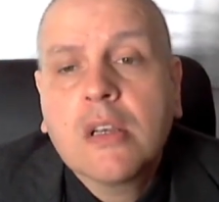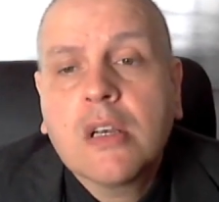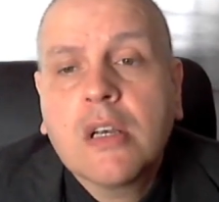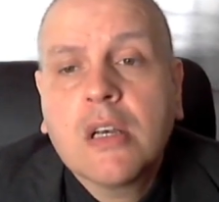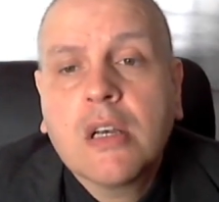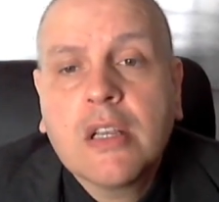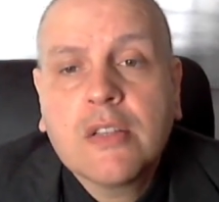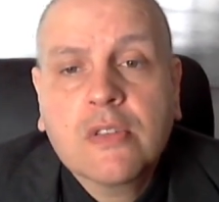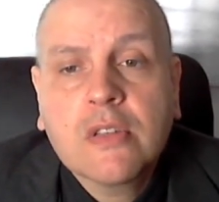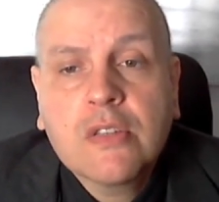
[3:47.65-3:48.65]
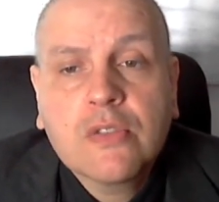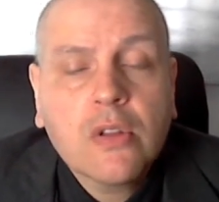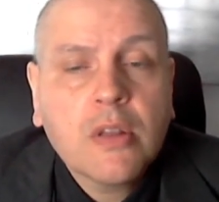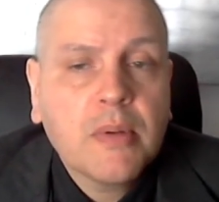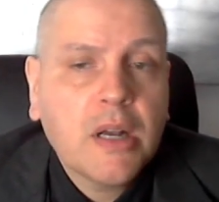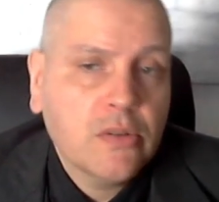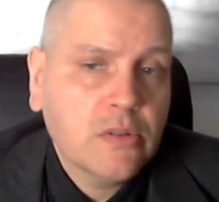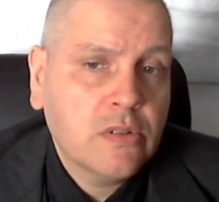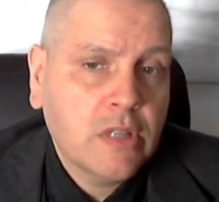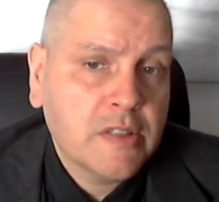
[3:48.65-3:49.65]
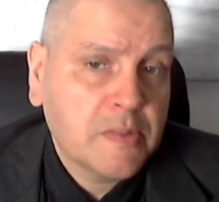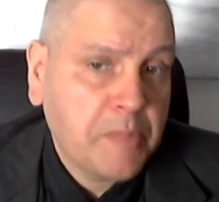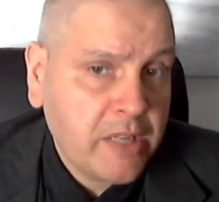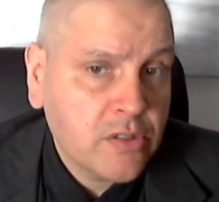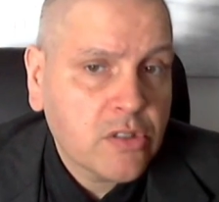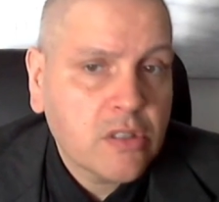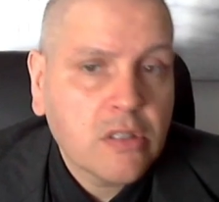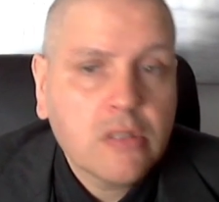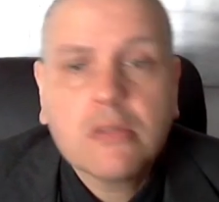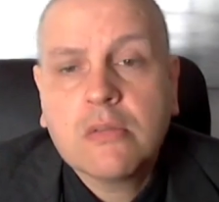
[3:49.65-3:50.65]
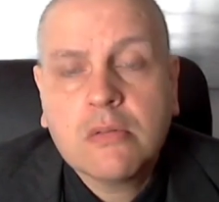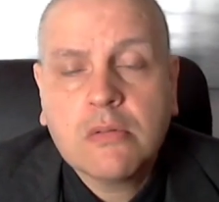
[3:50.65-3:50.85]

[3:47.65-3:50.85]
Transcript: It's all about expansion,